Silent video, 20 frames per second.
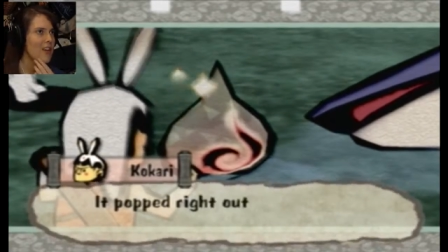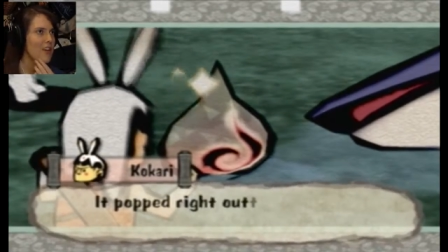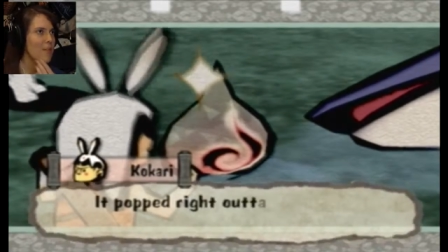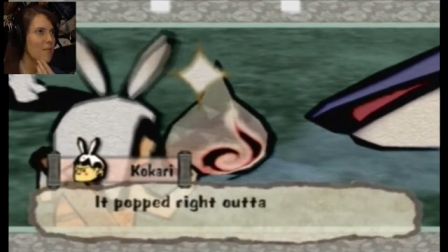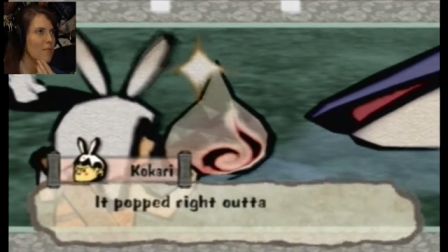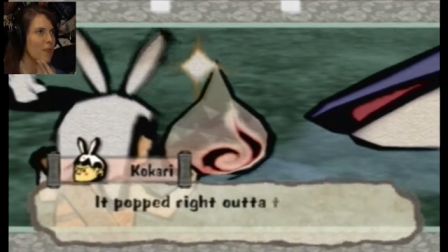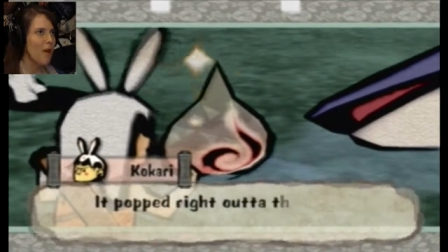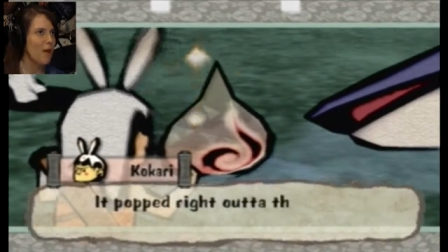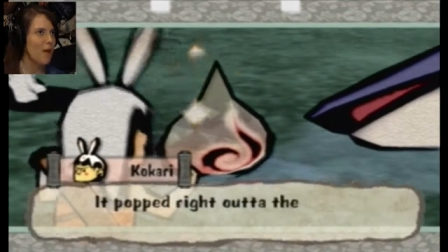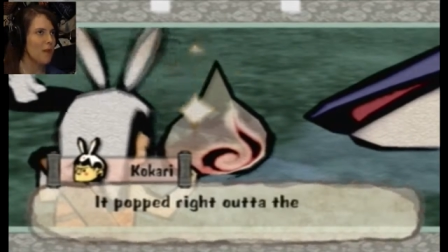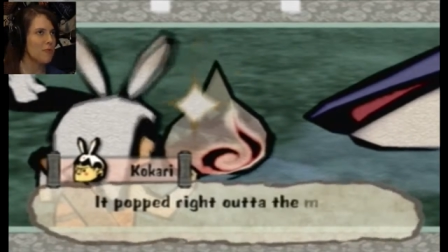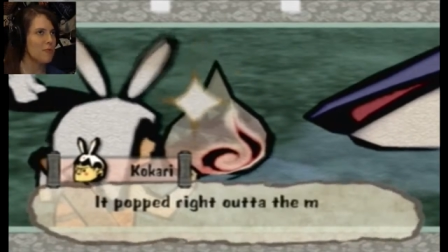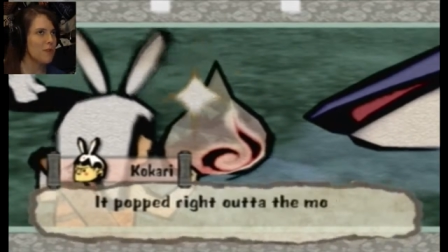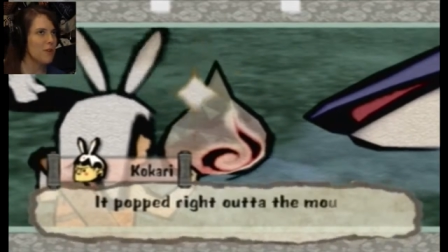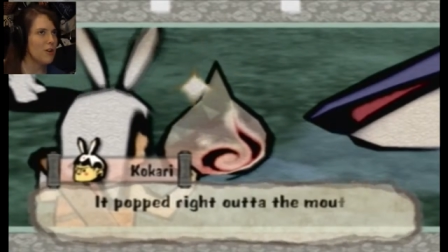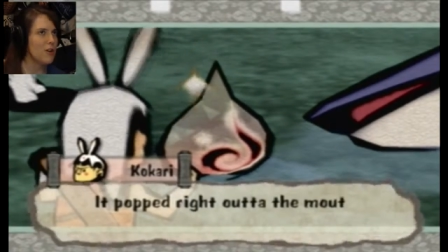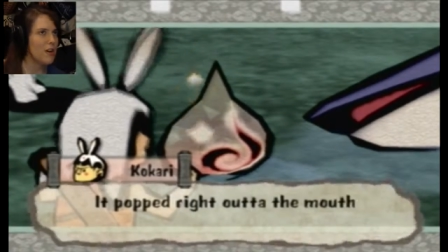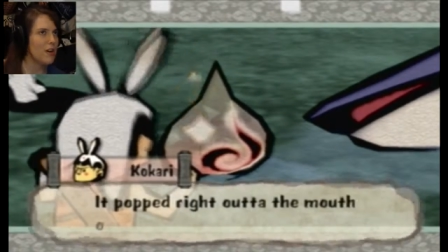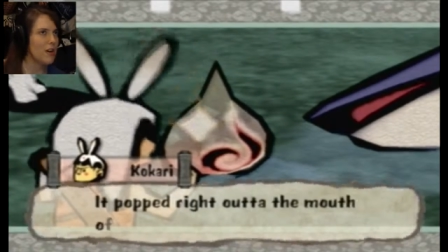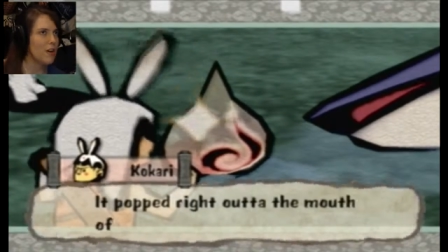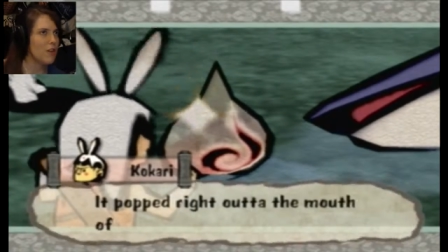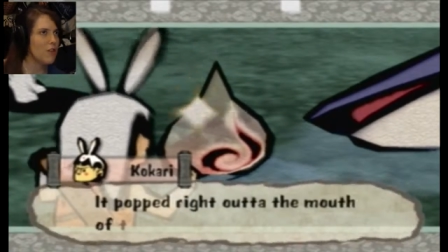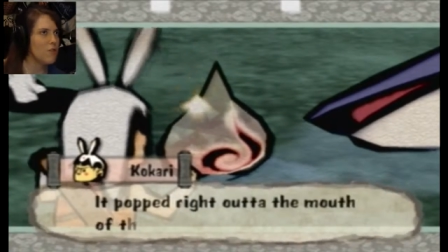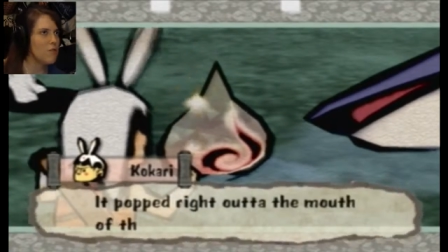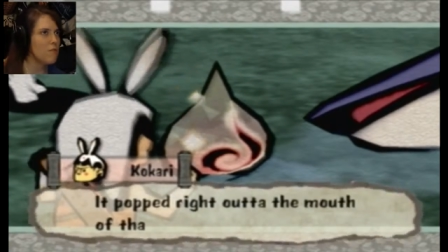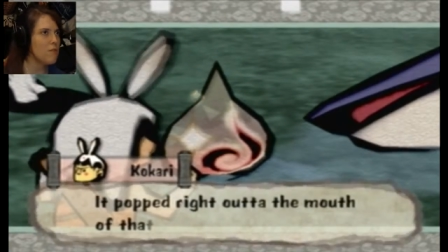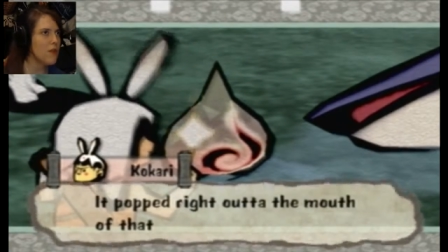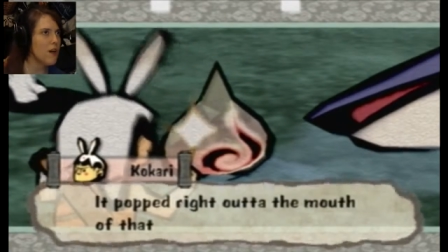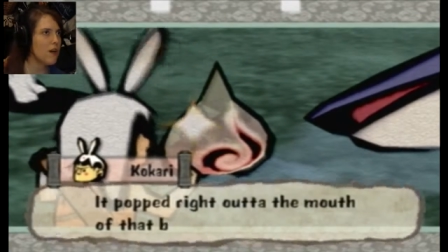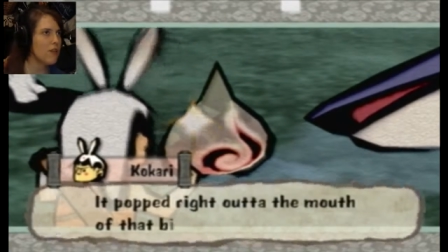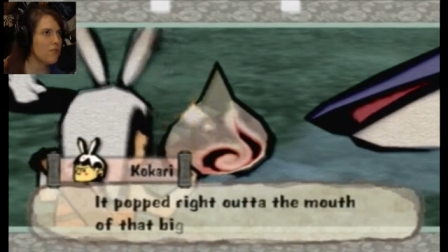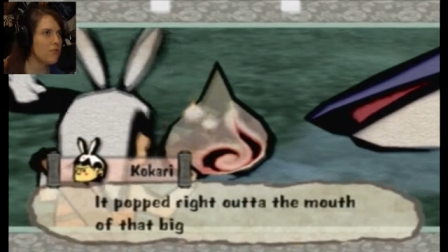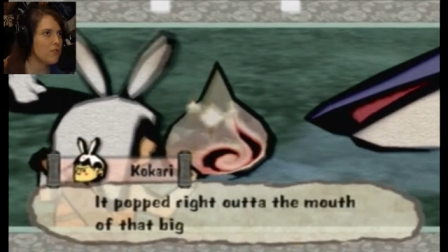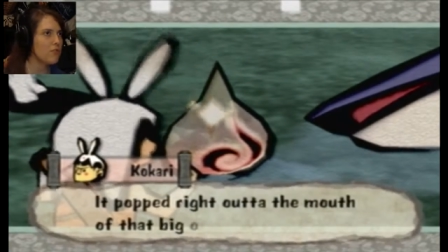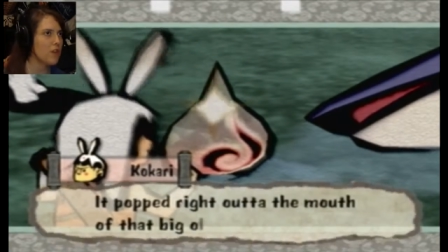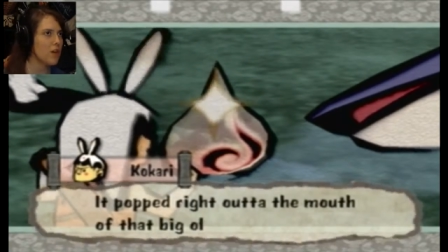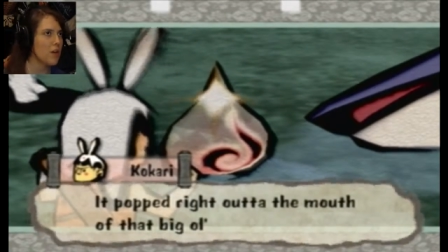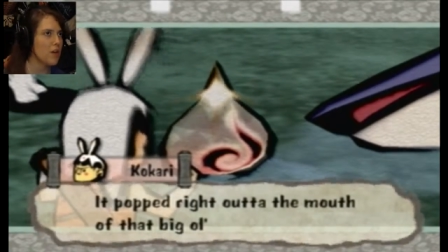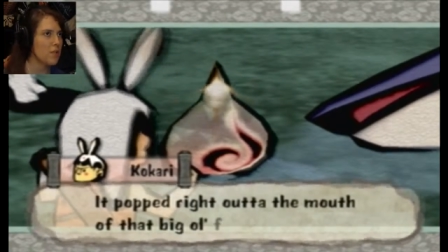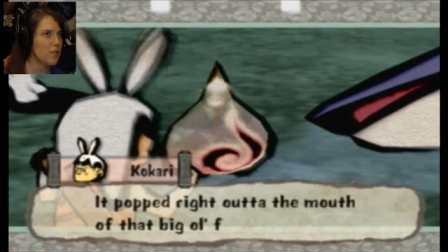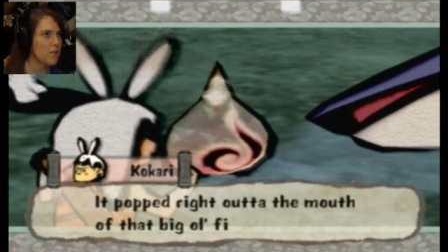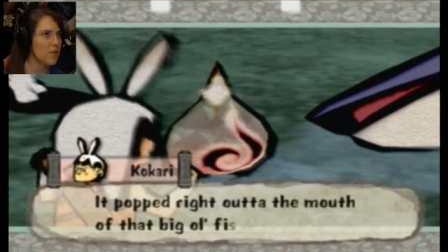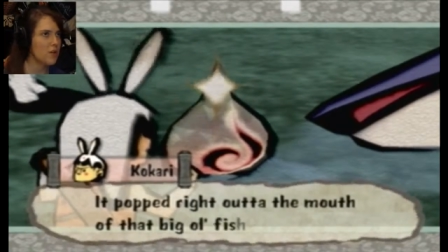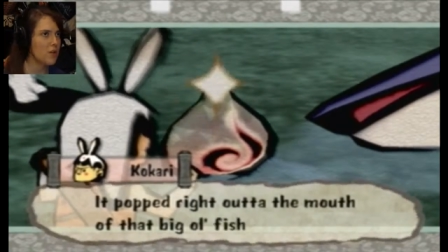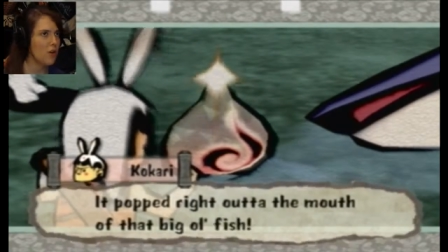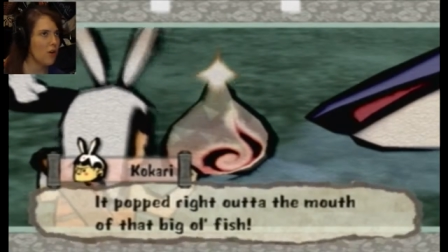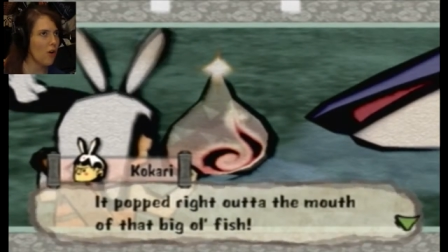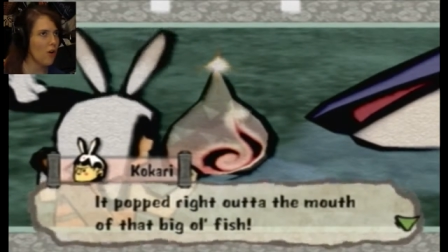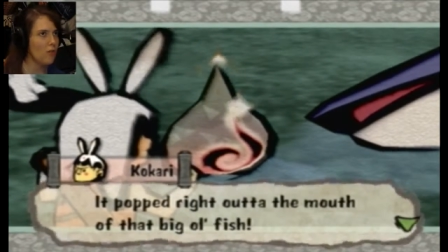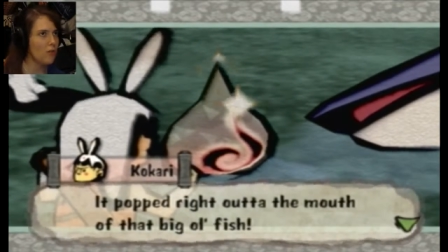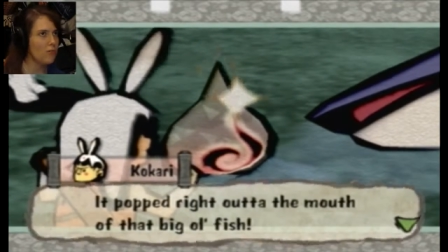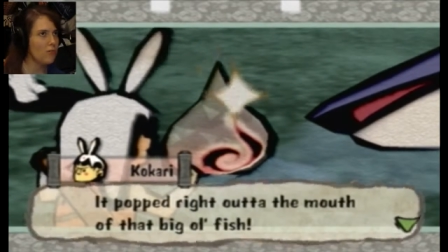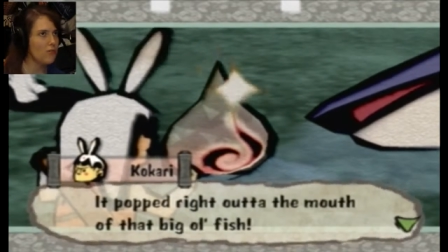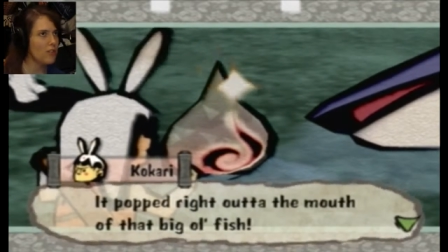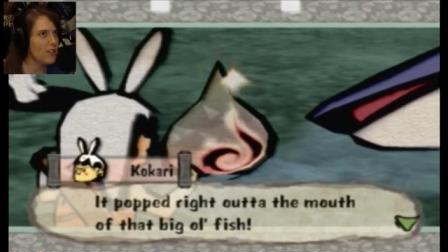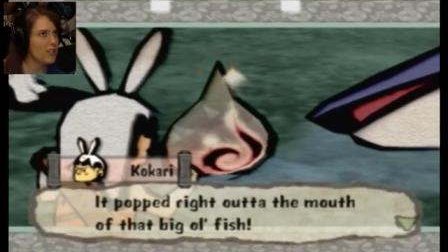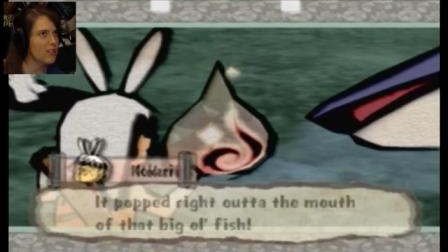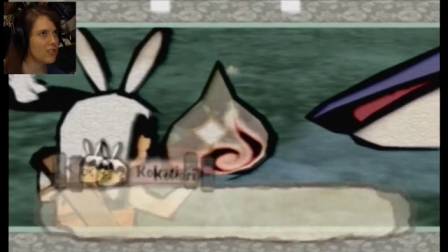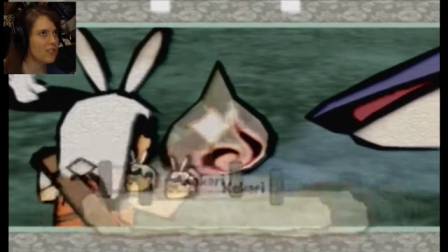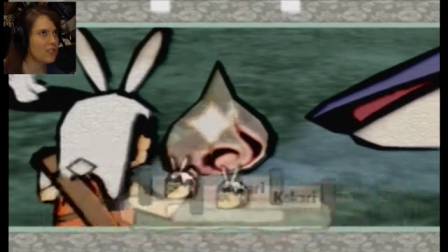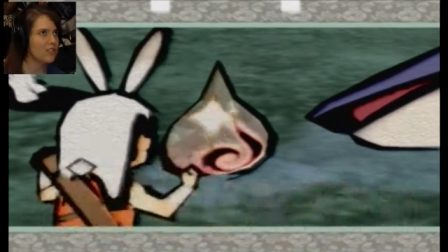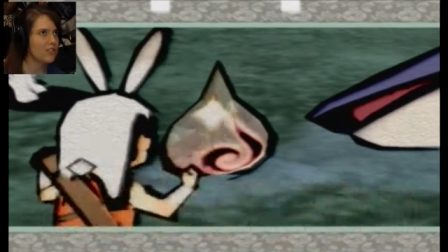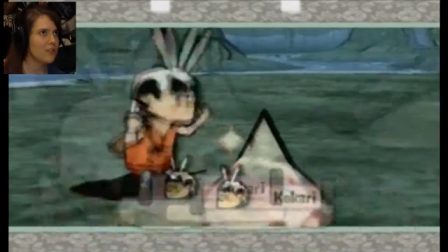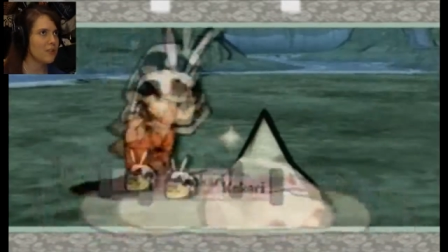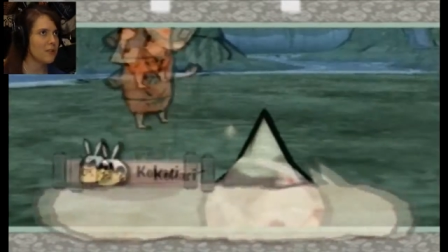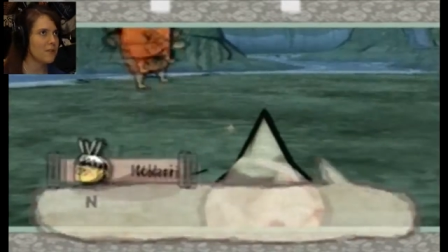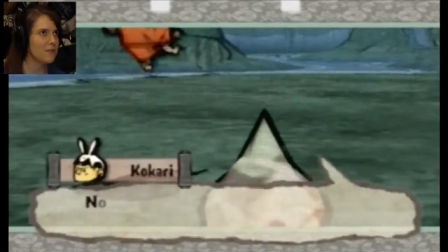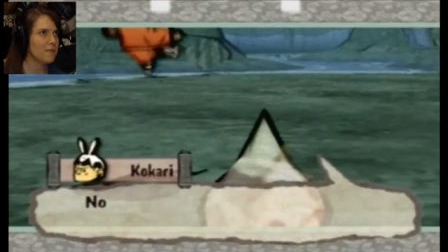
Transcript: It popped right out of the mouth of that big old fish!